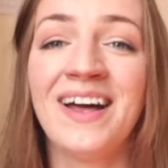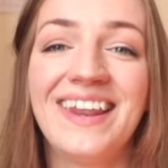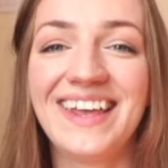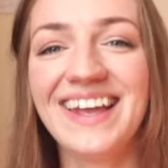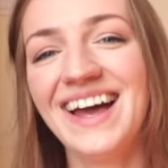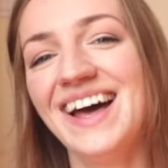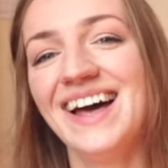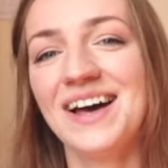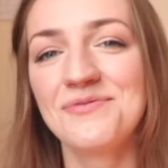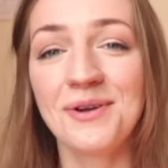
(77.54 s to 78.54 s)
money
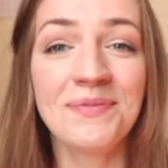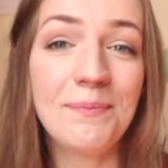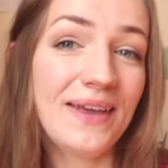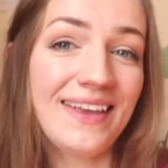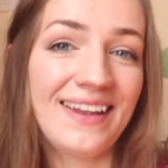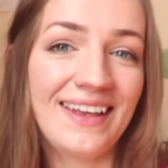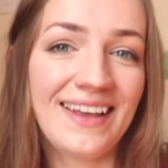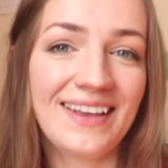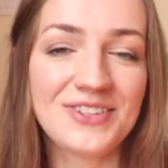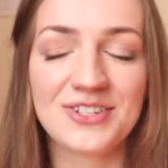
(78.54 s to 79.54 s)
from the
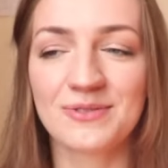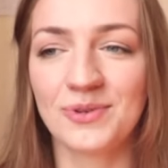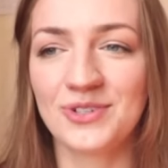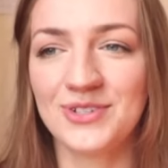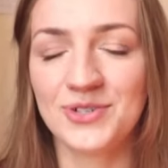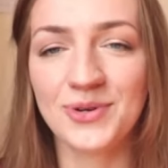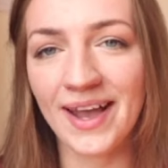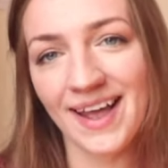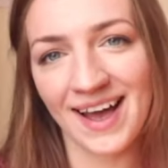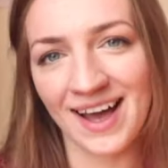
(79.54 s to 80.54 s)
beginning, you just want to
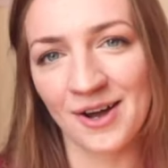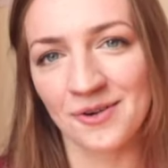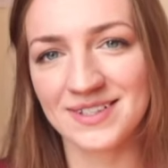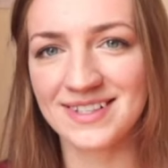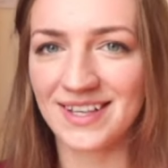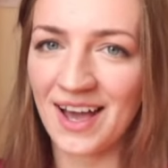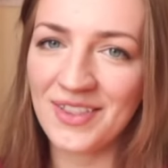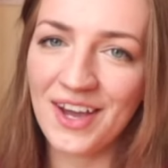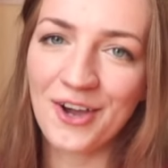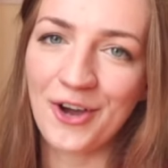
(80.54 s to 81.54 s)
try it out, see how
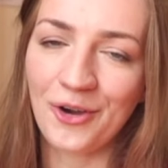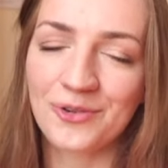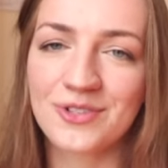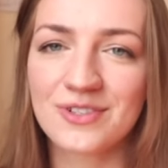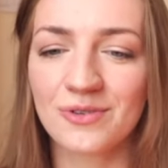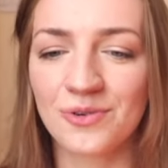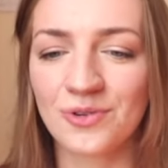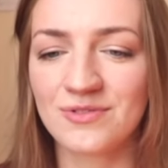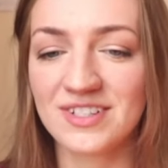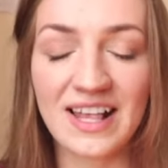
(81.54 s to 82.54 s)
that goes,
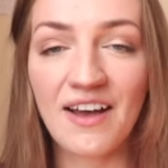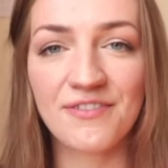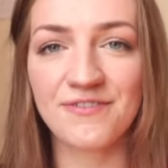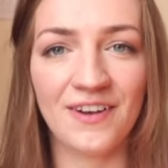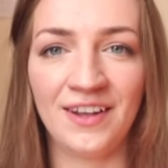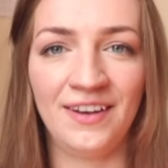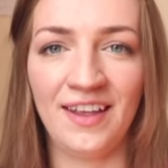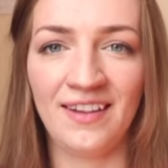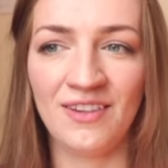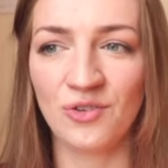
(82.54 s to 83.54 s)
or just have fun
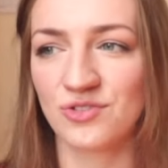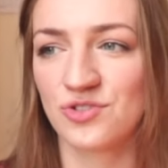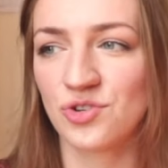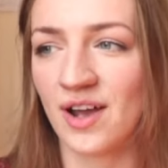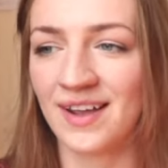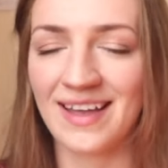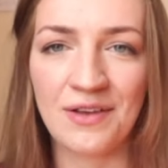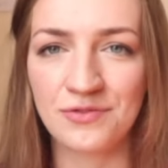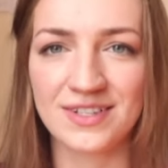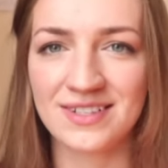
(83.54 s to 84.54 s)
and not trying
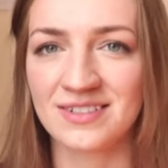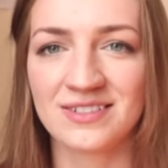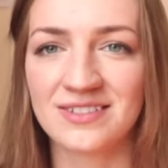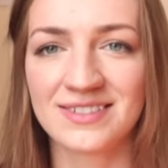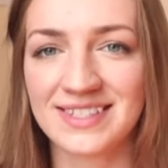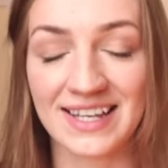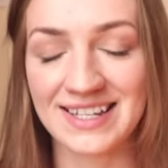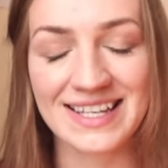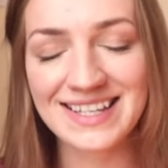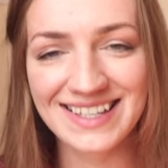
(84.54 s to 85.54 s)
every single
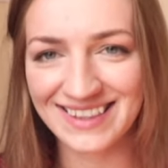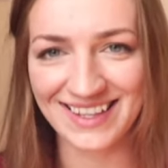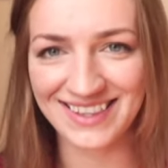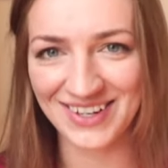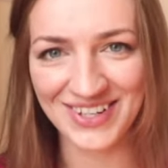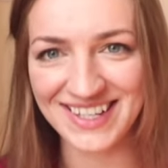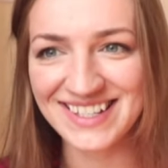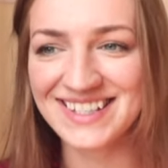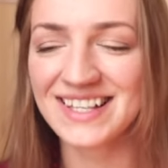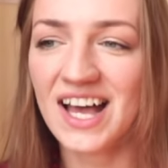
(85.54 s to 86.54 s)
technique that there
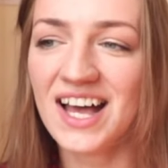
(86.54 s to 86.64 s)
is,